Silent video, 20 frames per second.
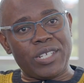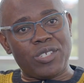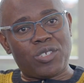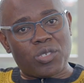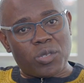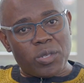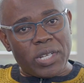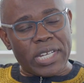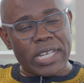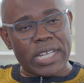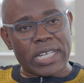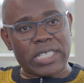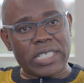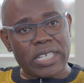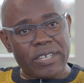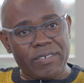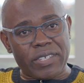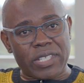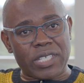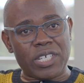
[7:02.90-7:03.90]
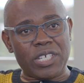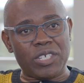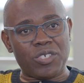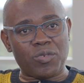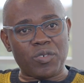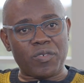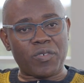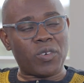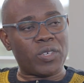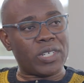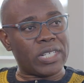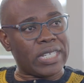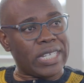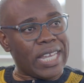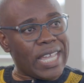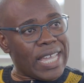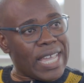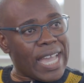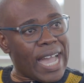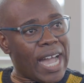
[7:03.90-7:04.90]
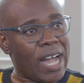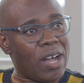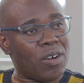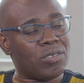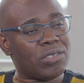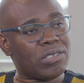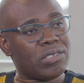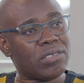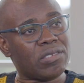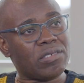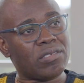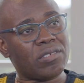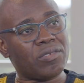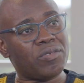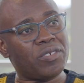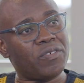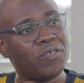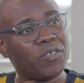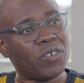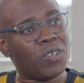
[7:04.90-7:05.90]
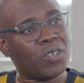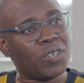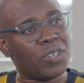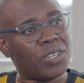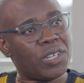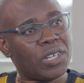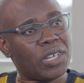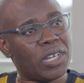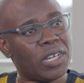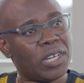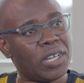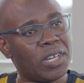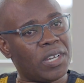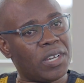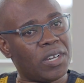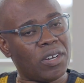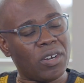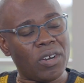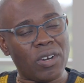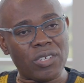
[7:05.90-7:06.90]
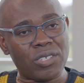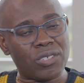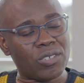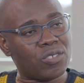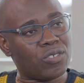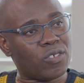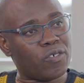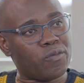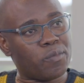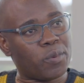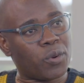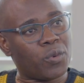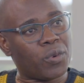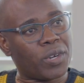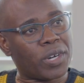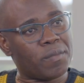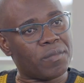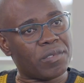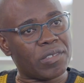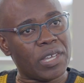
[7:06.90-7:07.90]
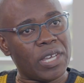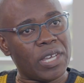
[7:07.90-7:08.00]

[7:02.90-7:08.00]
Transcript: in student activities. We've got day houses. We've got all sorts of programs.